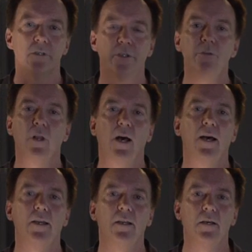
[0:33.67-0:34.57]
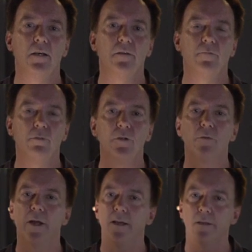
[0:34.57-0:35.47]
new line of
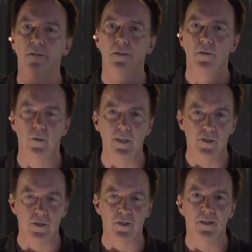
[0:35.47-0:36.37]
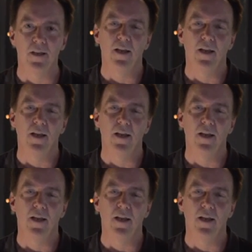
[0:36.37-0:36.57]
Blu-ray releases.